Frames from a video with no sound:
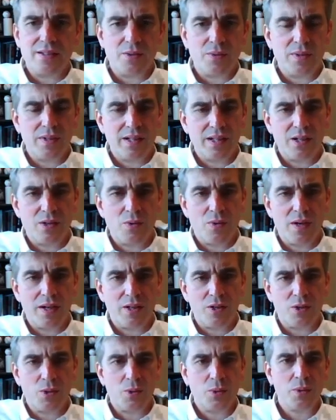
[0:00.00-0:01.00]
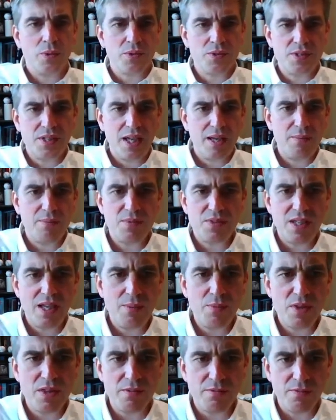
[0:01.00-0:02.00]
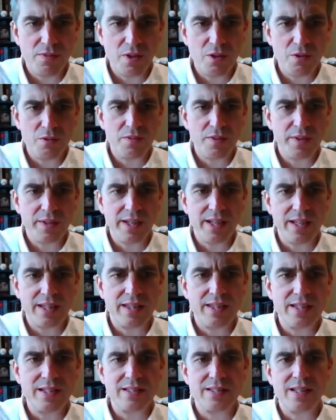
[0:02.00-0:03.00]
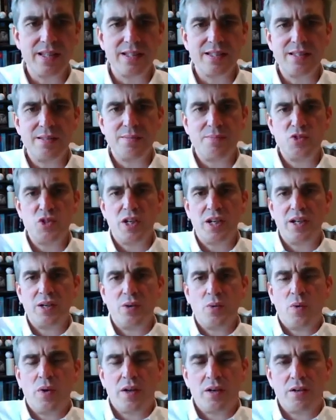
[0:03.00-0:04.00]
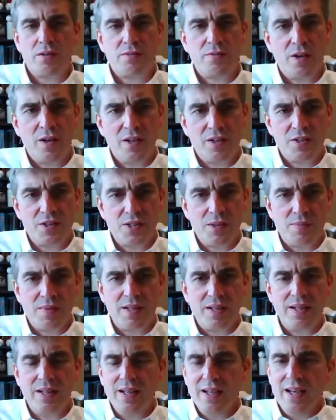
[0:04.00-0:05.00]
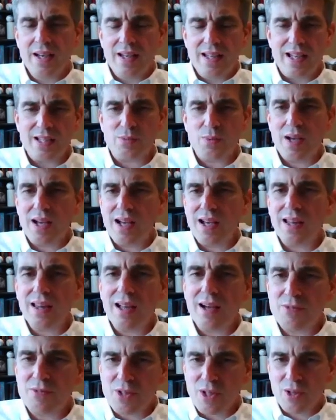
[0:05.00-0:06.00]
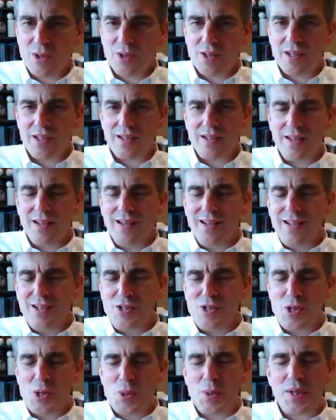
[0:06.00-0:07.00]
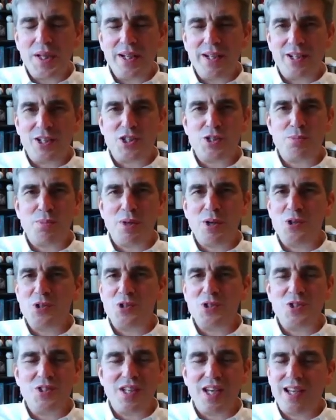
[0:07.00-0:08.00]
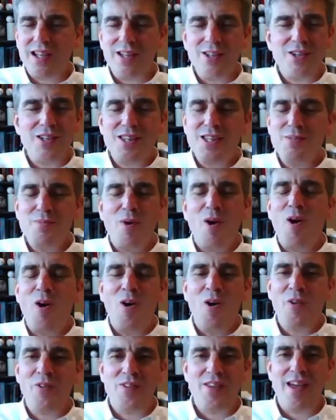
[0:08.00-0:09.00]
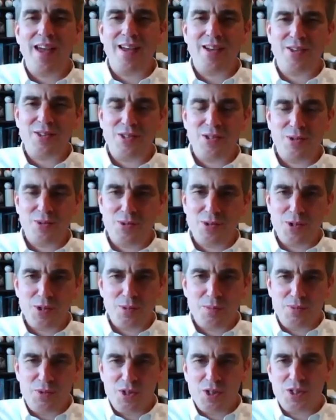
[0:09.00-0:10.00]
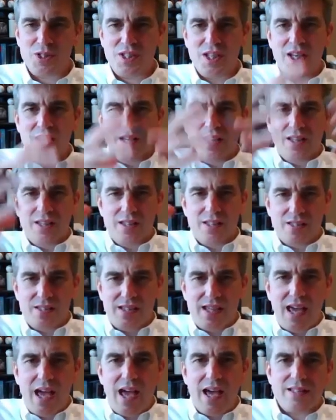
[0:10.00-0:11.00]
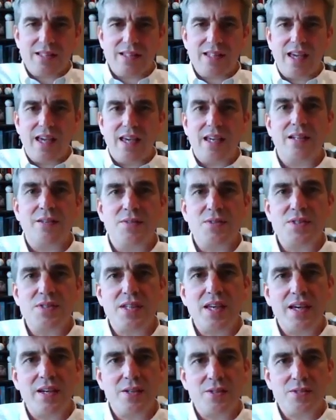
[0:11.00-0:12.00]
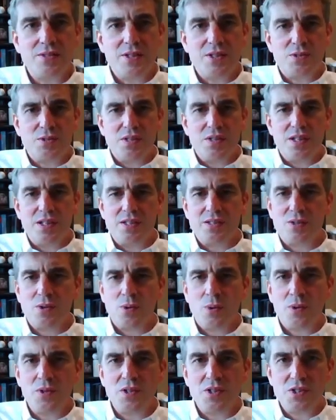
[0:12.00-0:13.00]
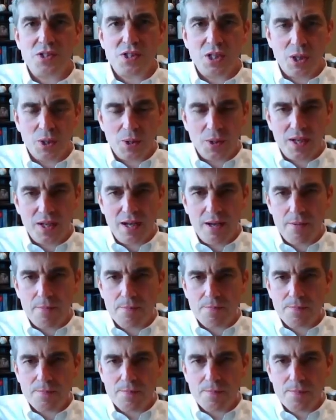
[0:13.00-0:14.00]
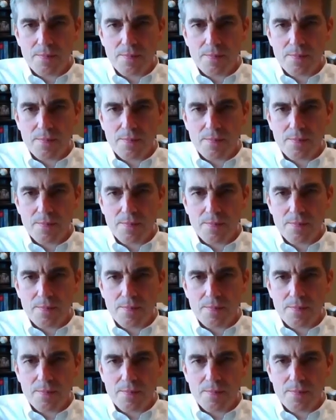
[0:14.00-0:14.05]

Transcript: They're really quite cool. Same with a flow field like this, like some giant waterfall or something. That's why I love to look at nuclear explosions. I could look at them all day on YouTube, just this cascade of scales. It's gorgeous to look at.